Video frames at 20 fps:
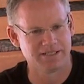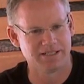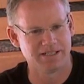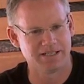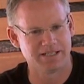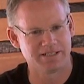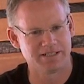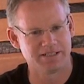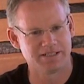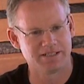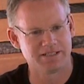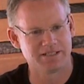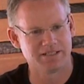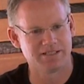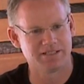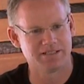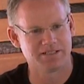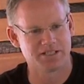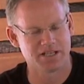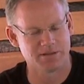at
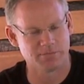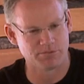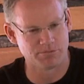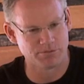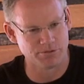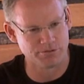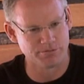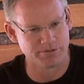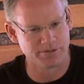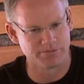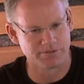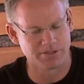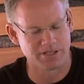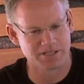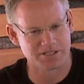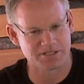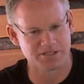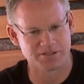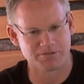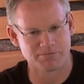Jabiru in
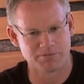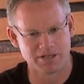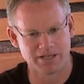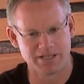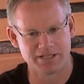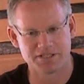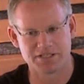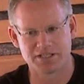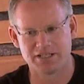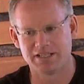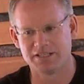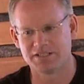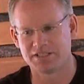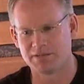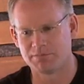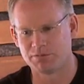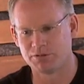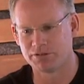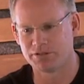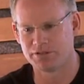relation to the Ranger and
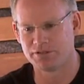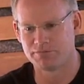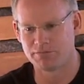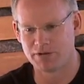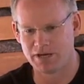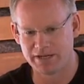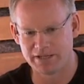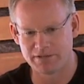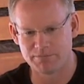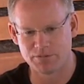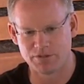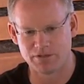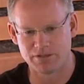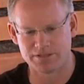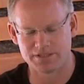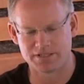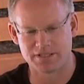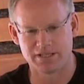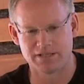Jabiluka uranium mines,